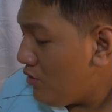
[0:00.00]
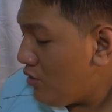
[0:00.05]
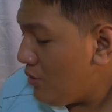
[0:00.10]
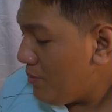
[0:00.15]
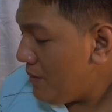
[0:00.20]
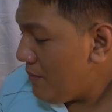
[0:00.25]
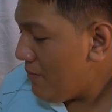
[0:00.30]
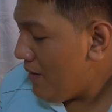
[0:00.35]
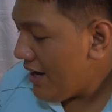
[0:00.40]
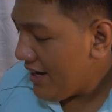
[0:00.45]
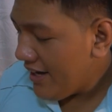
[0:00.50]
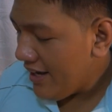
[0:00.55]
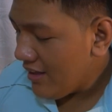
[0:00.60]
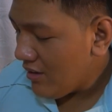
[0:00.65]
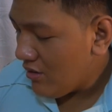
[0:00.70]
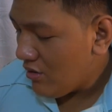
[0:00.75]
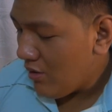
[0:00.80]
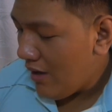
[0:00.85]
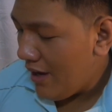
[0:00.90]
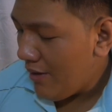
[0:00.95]

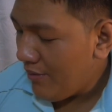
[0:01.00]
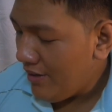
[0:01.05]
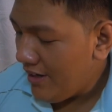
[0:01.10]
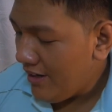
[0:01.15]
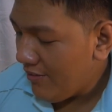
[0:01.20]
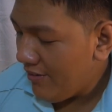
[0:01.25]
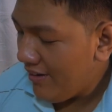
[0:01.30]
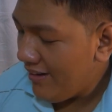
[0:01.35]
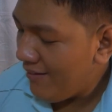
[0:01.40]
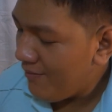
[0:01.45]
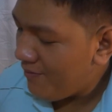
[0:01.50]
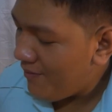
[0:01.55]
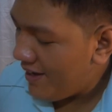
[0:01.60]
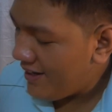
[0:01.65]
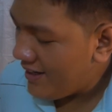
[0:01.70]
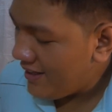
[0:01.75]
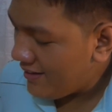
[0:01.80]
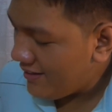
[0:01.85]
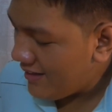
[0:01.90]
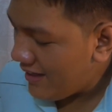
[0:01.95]
supermarket, so I wouldn't really
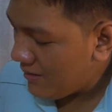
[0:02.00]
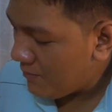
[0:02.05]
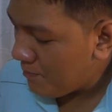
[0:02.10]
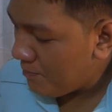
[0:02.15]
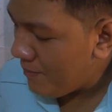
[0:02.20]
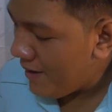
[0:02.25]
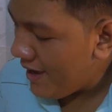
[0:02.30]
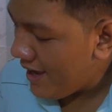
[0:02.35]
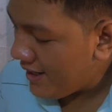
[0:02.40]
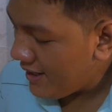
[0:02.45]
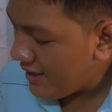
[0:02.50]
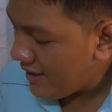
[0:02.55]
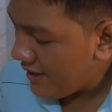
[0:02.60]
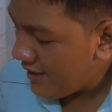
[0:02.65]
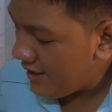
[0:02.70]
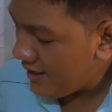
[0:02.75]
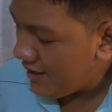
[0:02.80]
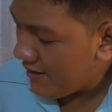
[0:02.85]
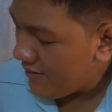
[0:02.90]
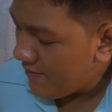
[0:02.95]
find it that petty